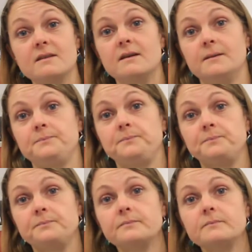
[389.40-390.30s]
are,
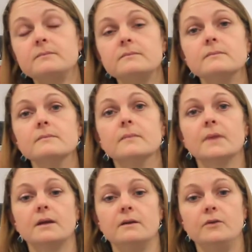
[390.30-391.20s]

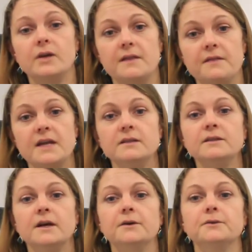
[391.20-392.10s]
you can
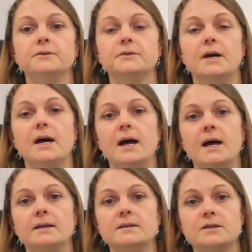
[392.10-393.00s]
then go
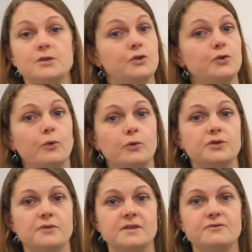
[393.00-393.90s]
and talk
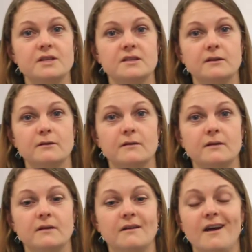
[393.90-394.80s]
to the stressor.
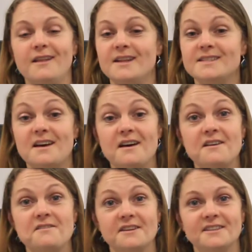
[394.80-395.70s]
And that's
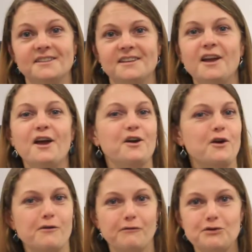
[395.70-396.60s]
either
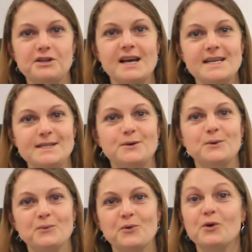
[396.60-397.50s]
going for a nice
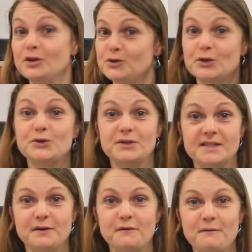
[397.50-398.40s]
long walk and talk to
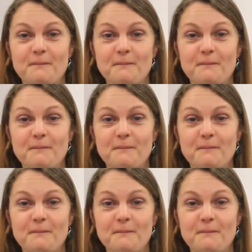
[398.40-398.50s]
yourself,